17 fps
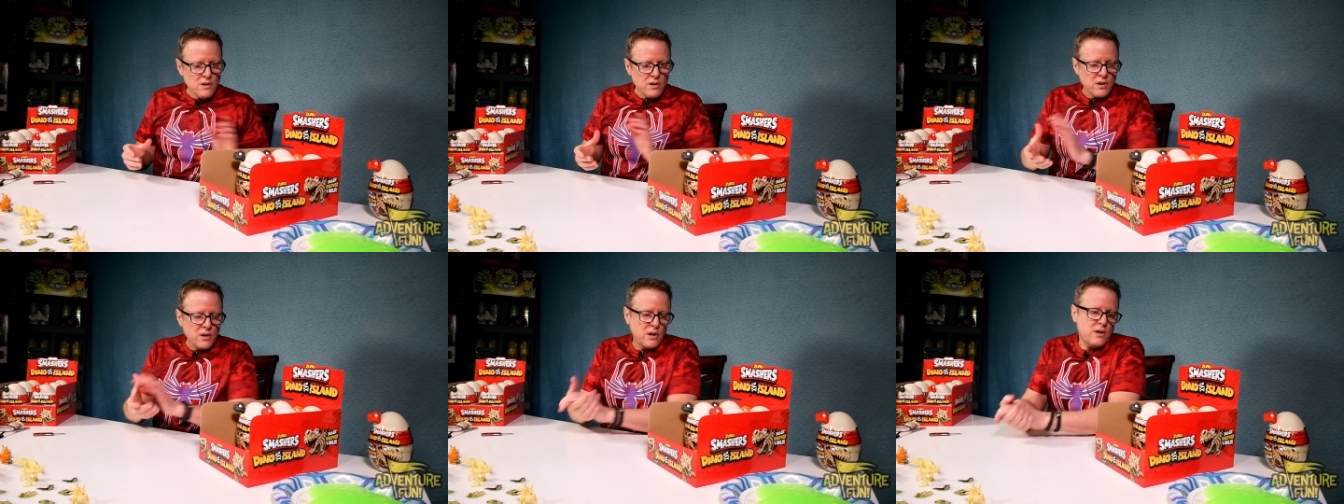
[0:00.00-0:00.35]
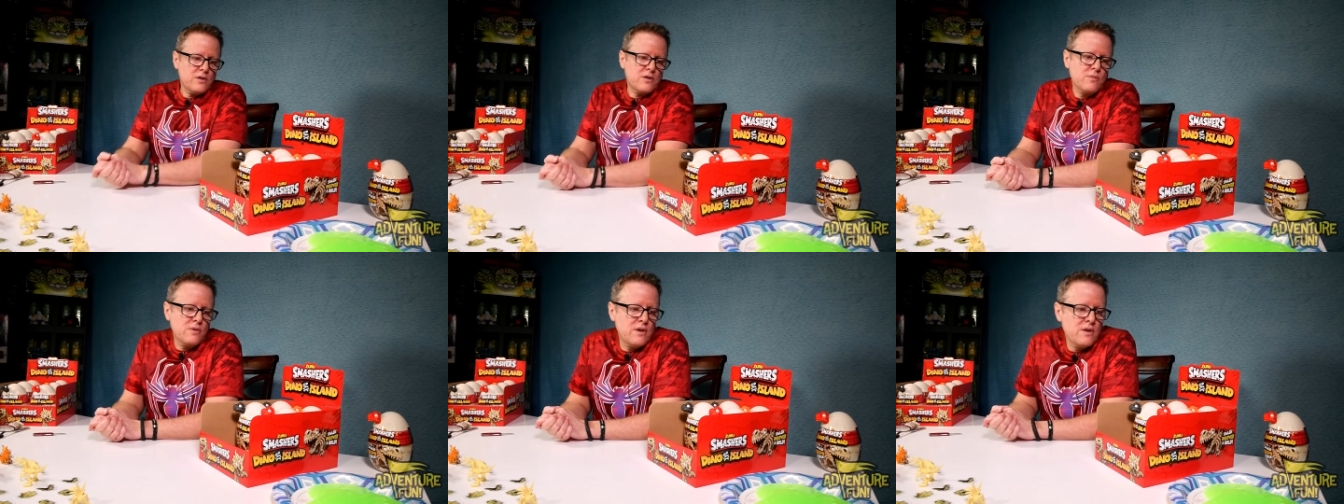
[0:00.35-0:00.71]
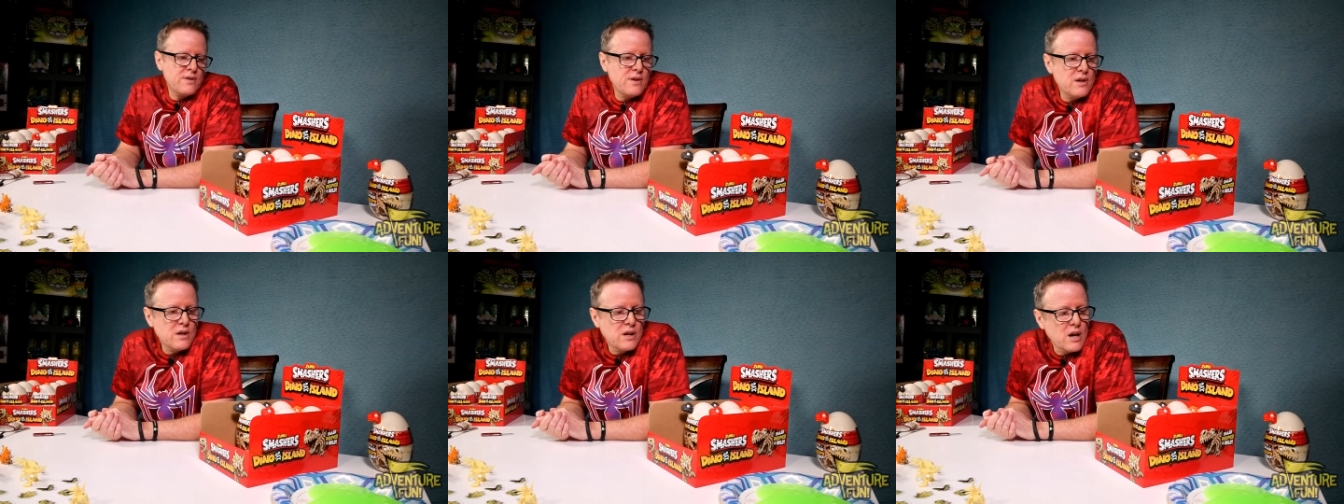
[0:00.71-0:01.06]
Okay, so what do you
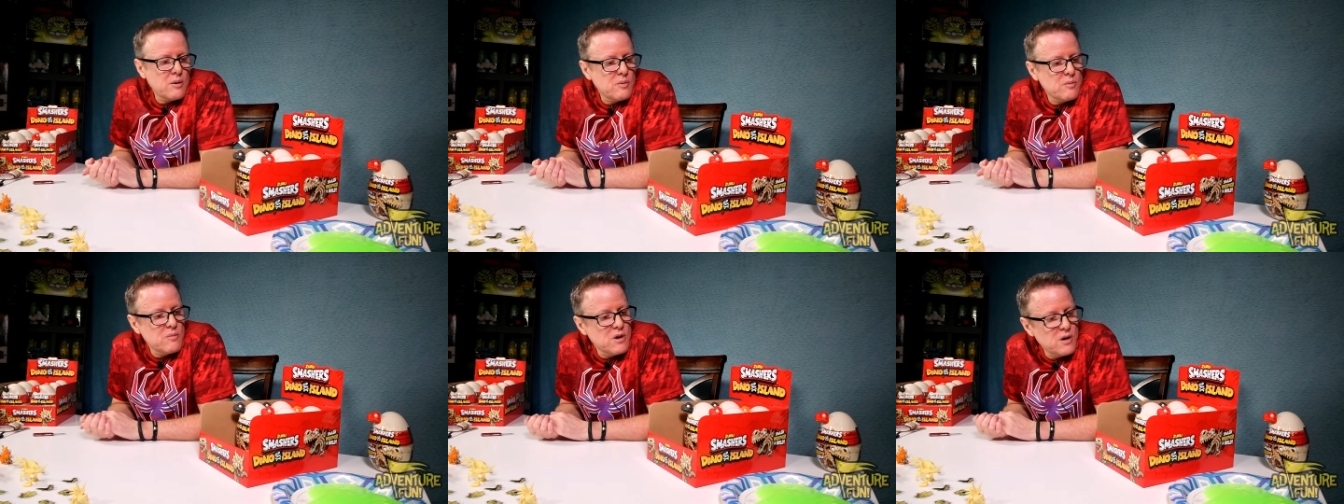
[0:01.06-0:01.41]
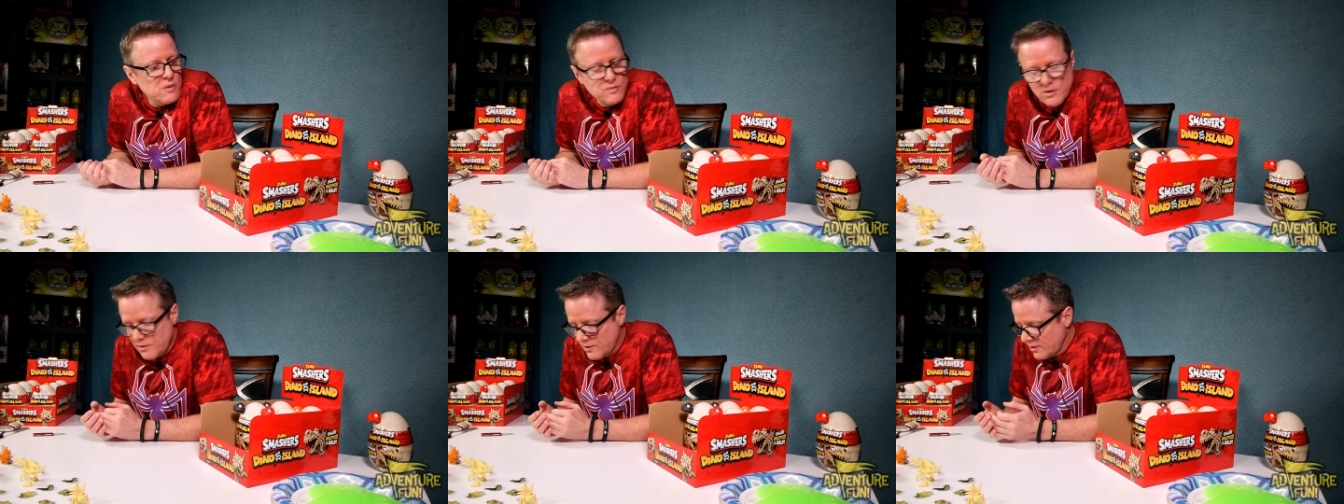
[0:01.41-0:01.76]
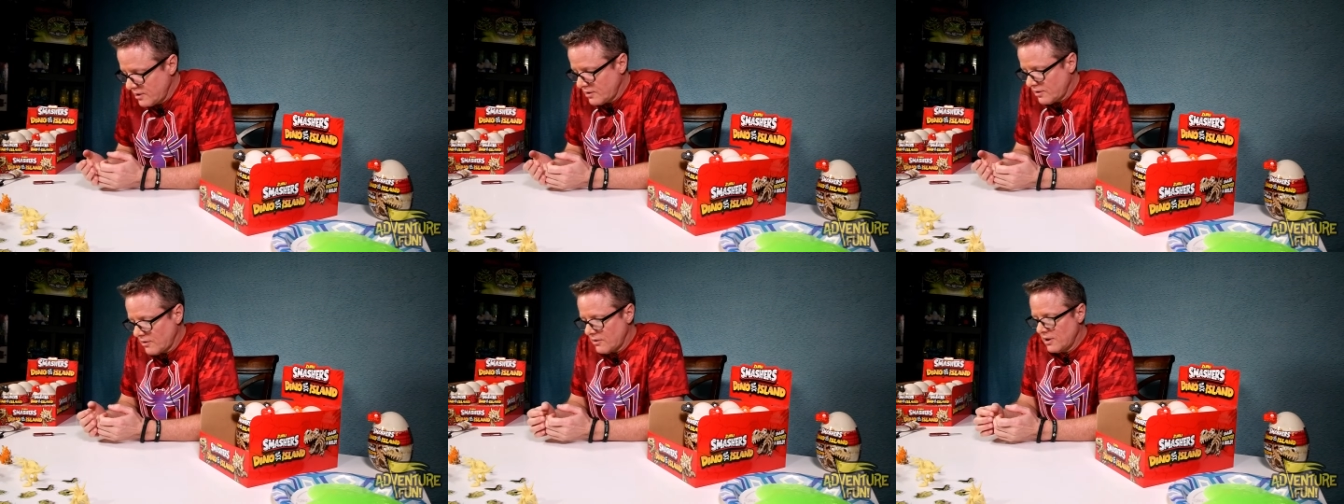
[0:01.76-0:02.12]
think, camera mom? You
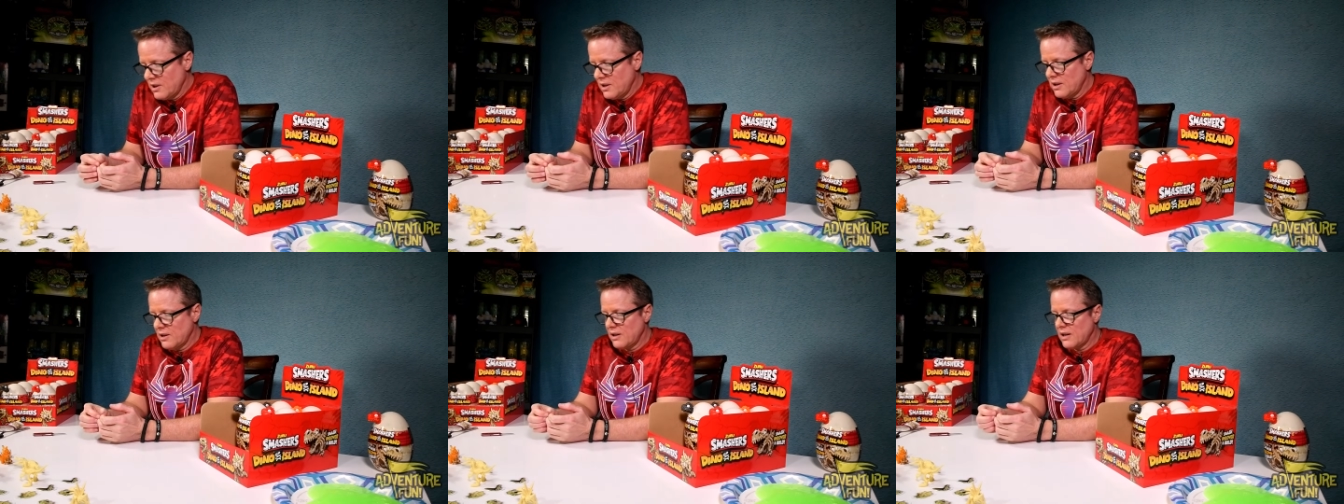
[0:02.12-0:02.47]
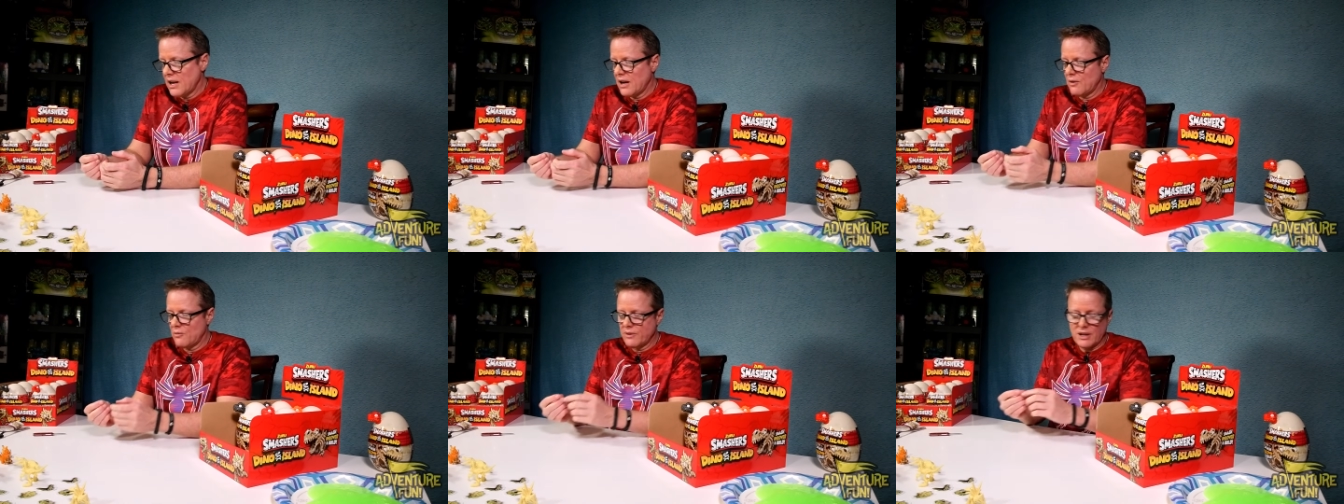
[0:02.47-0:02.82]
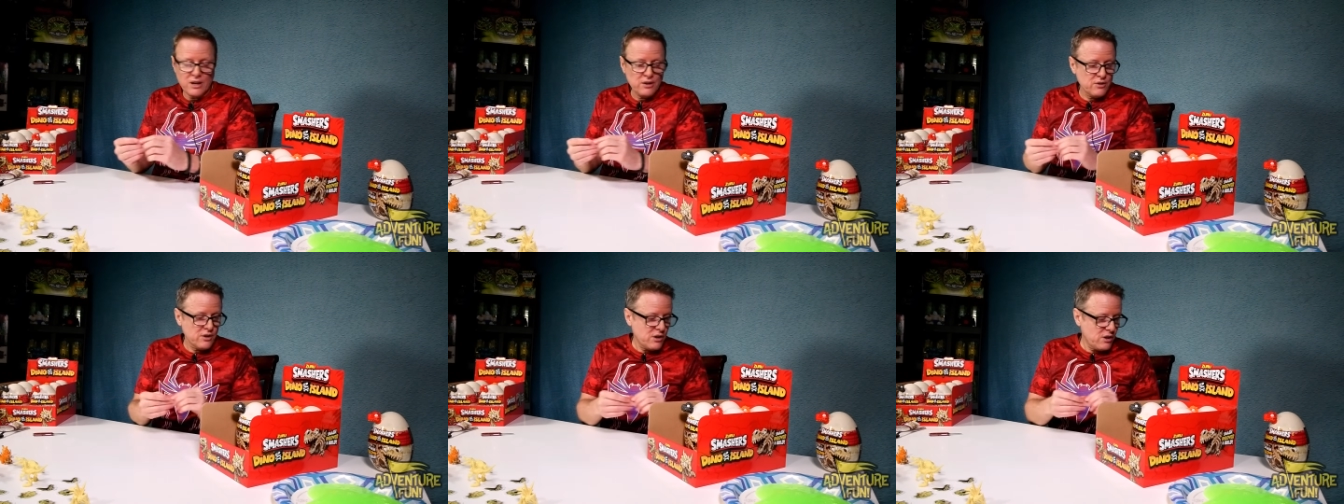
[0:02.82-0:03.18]
think they're in now? We got
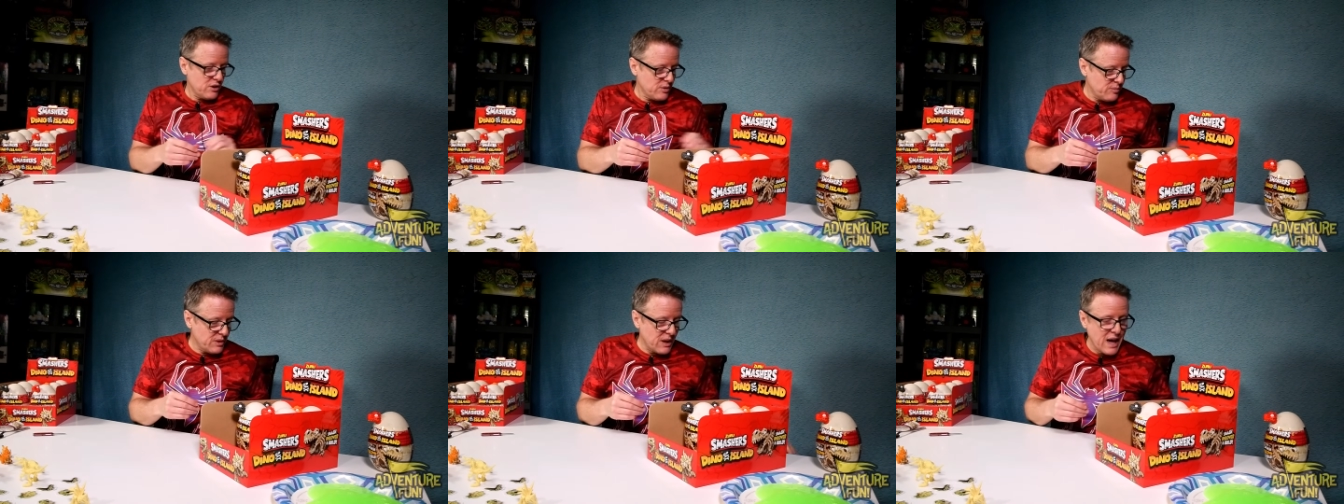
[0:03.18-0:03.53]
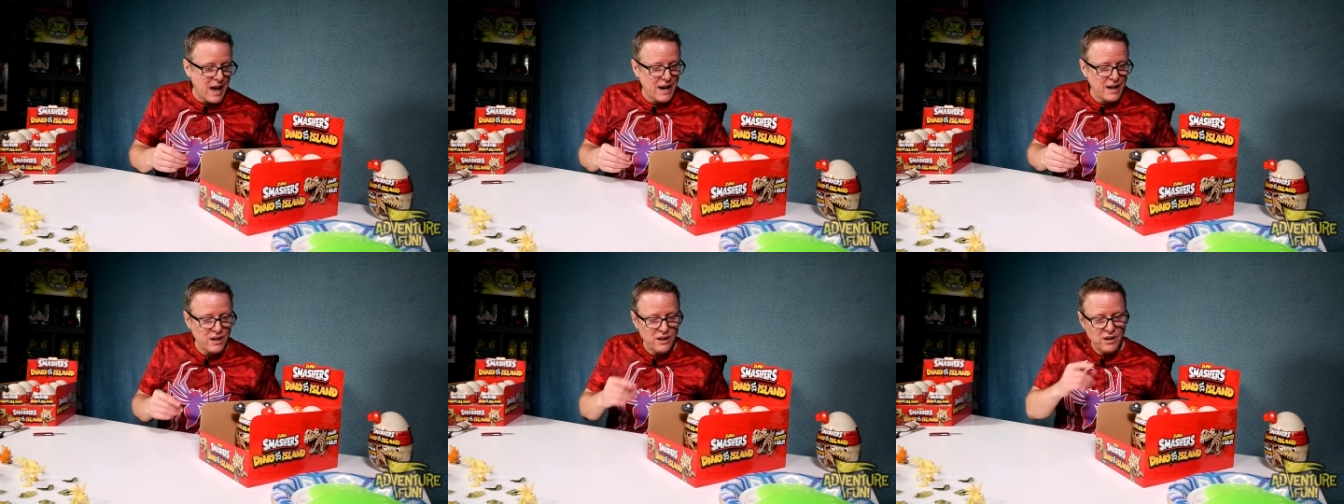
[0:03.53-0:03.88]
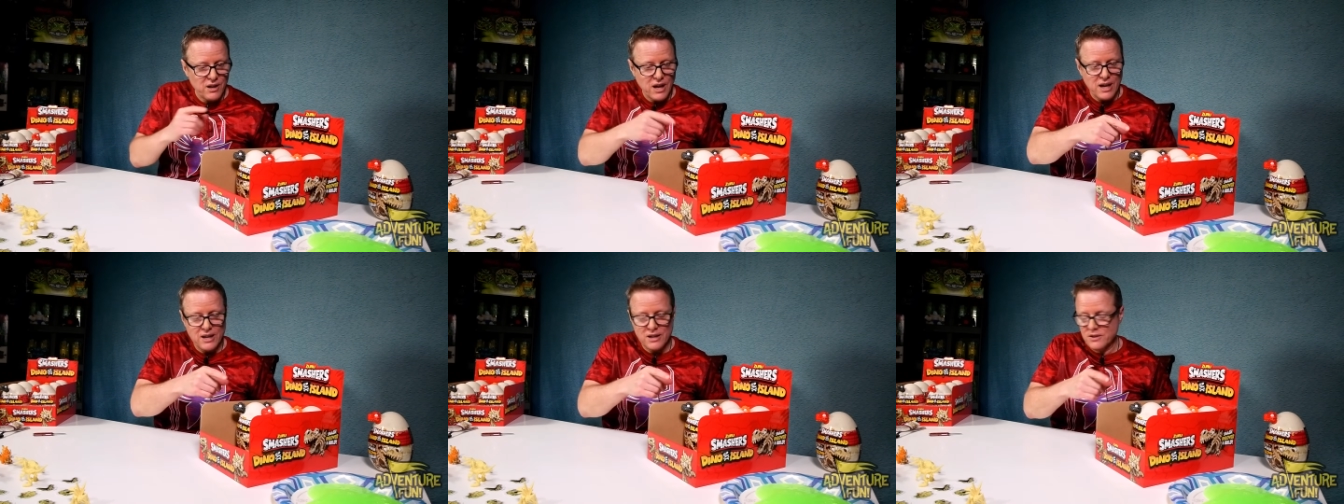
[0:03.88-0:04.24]
to look all the black
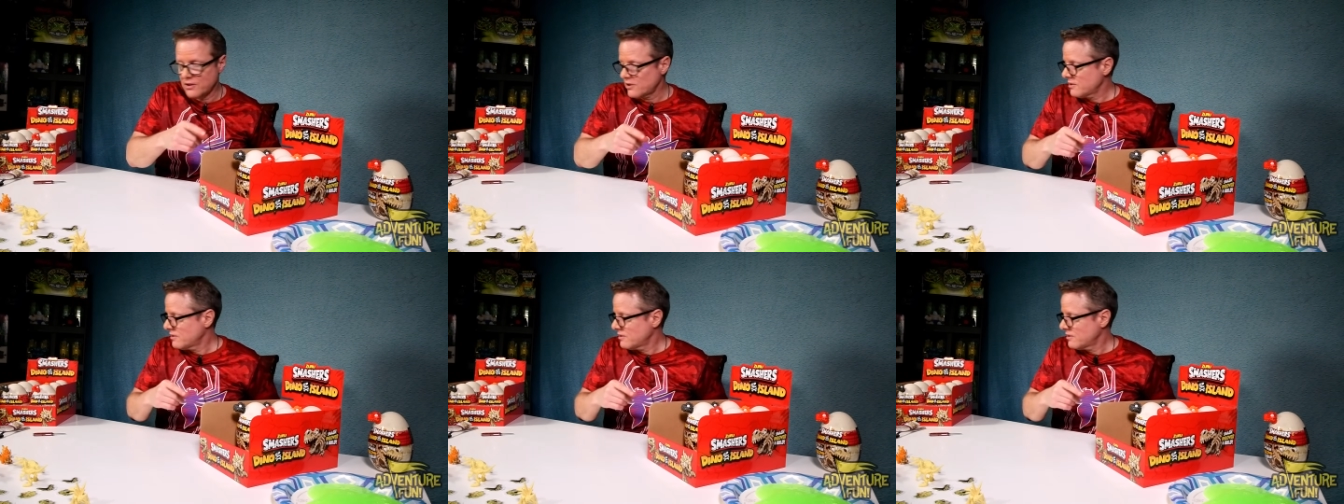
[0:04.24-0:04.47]
heads.